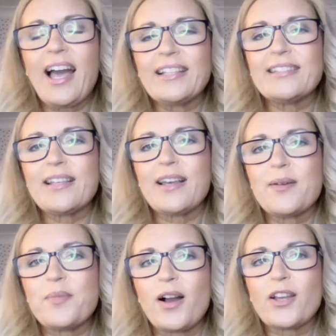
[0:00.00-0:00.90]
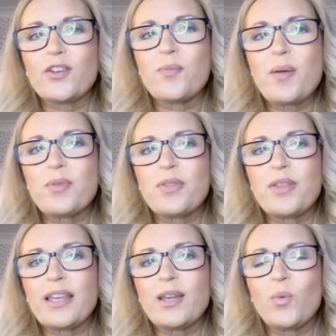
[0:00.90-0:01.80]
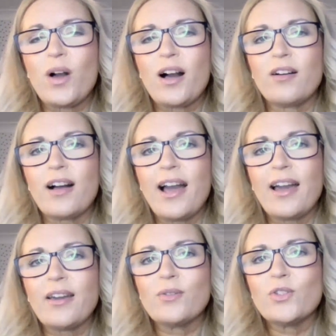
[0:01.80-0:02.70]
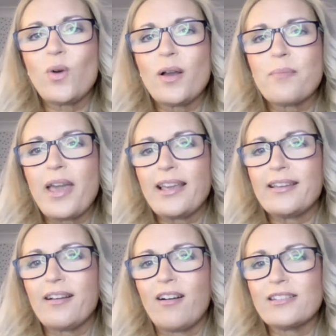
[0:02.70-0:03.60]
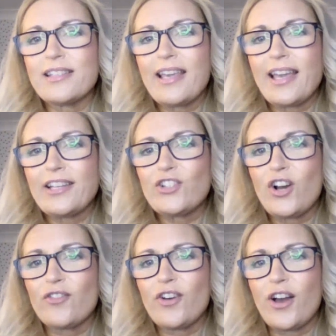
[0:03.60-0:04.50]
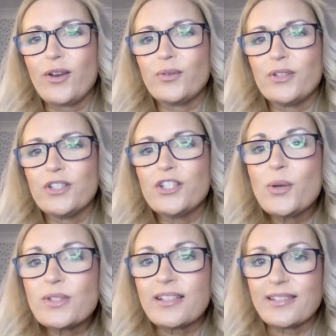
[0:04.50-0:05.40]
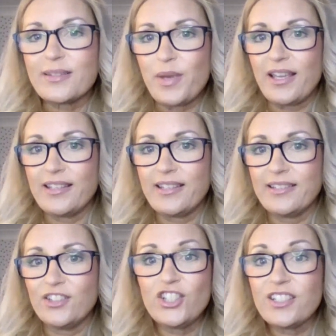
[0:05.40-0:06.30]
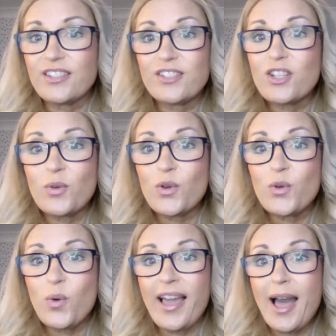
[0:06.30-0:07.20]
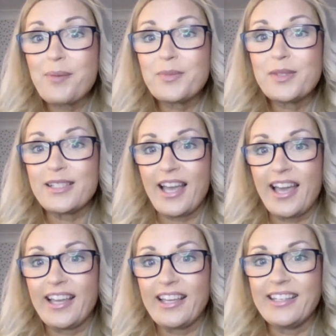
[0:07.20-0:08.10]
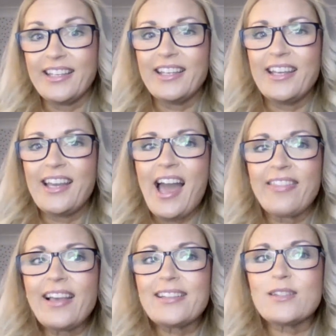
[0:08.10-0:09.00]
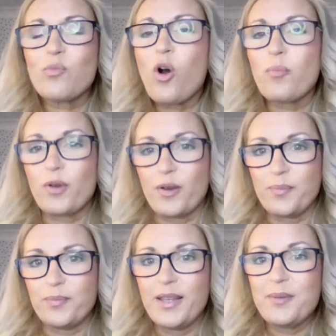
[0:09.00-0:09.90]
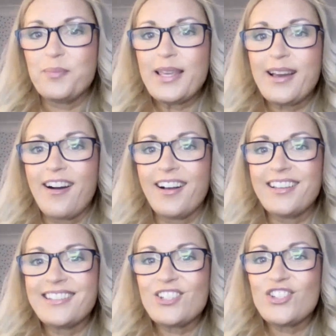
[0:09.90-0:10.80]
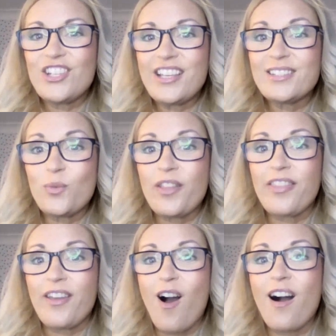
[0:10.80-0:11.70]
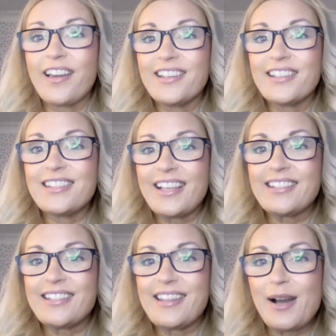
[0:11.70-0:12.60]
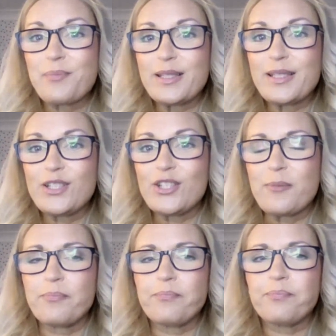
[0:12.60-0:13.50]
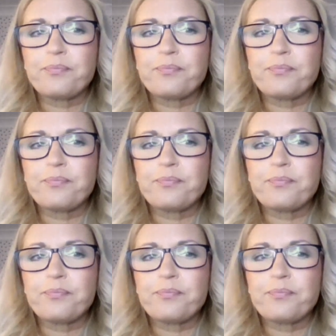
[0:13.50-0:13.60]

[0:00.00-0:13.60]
And I can remember thinking, well, how do I make our CHRO notice me? She doesn't know who I am today. And that's a problem because she's the one that hires into that position.